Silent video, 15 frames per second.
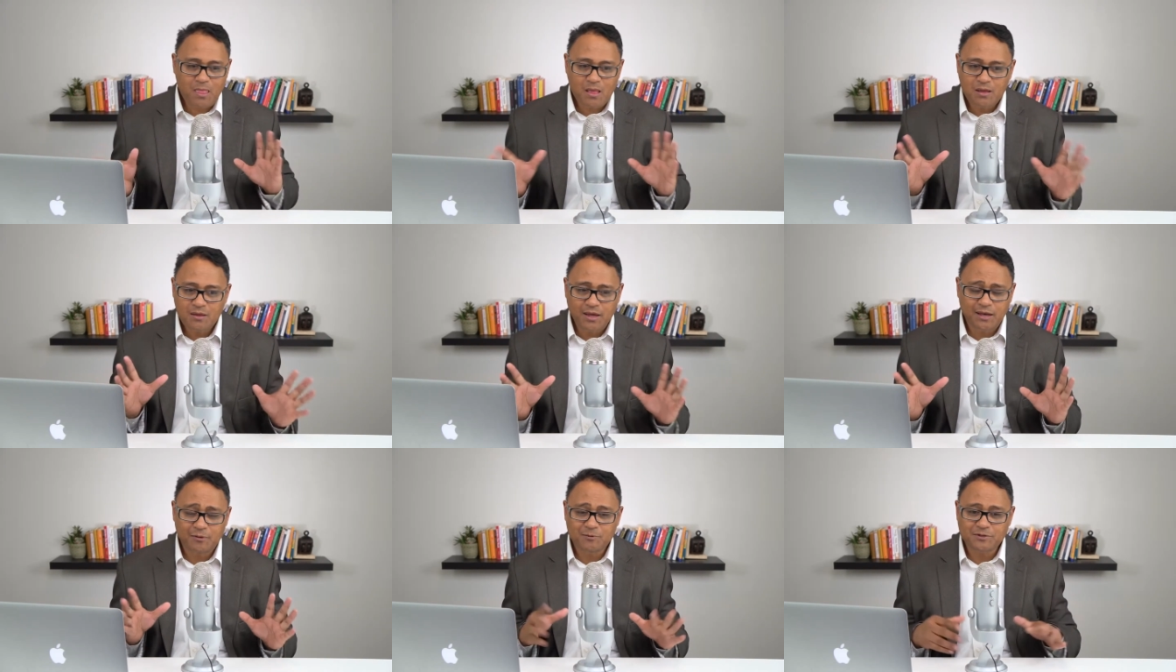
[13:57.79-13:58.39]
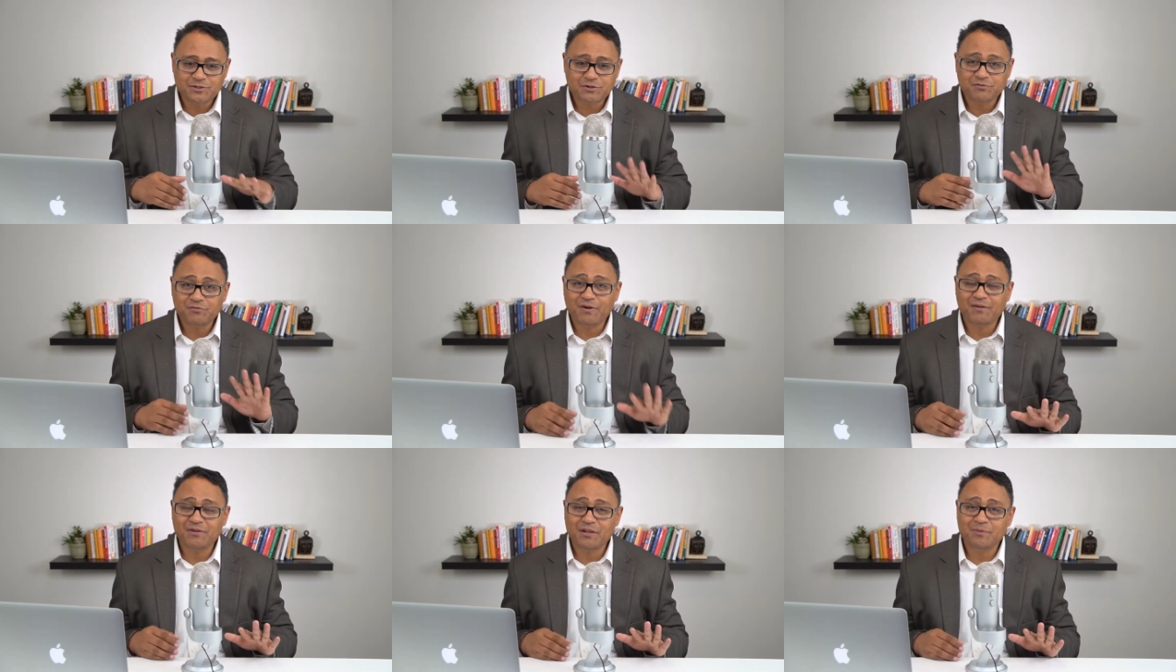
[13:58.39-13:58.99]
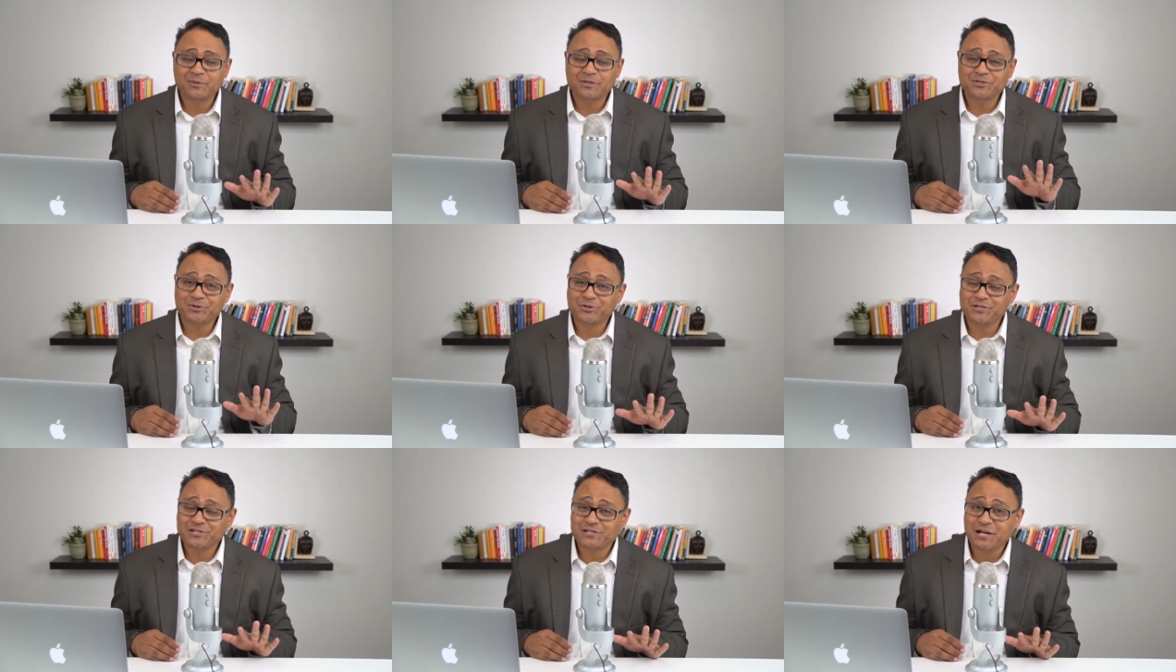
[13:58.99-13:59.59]
Anyways, those 5 elements are
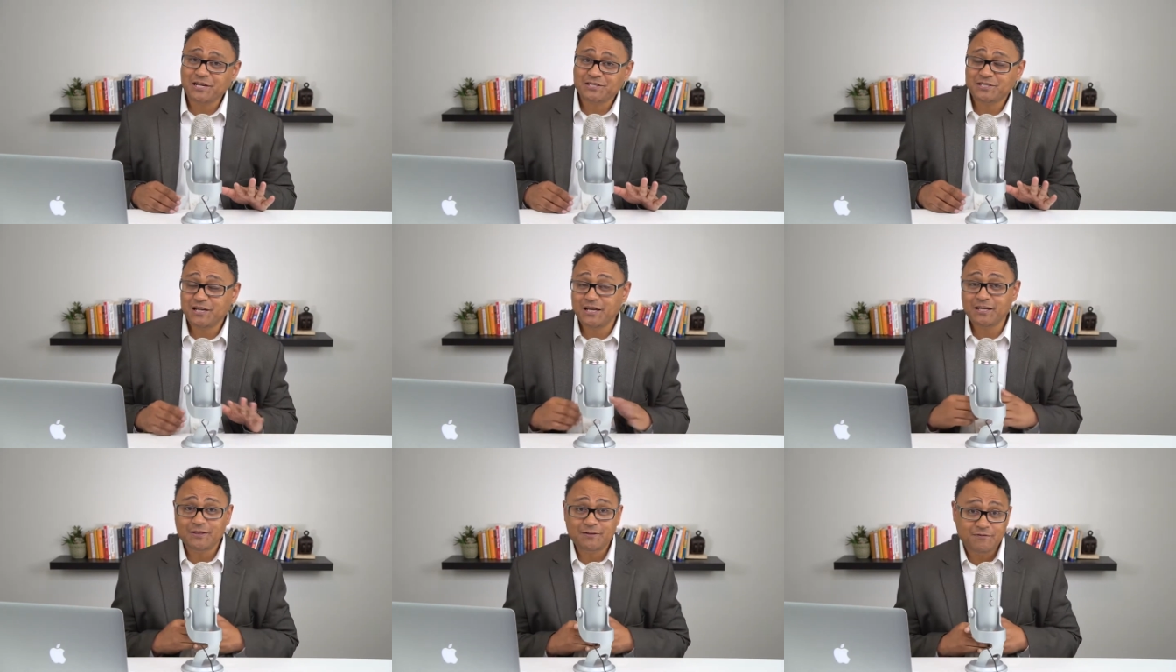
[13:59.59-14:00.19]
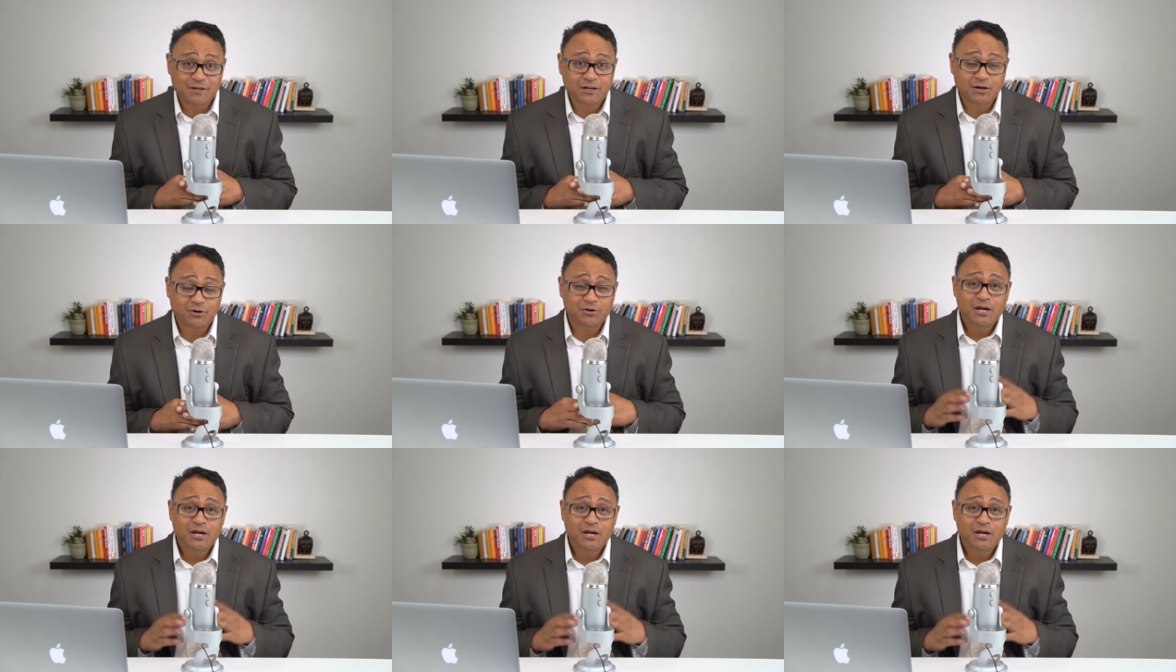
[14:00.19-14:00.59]
discussed in the video.